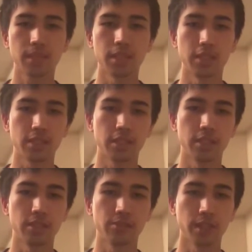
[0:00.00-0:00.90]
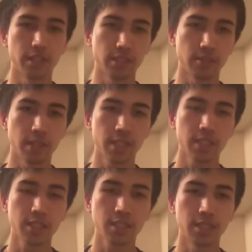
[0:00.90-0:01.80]
is going to fire its
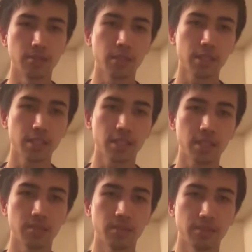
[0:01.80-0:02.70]
rockets, and once the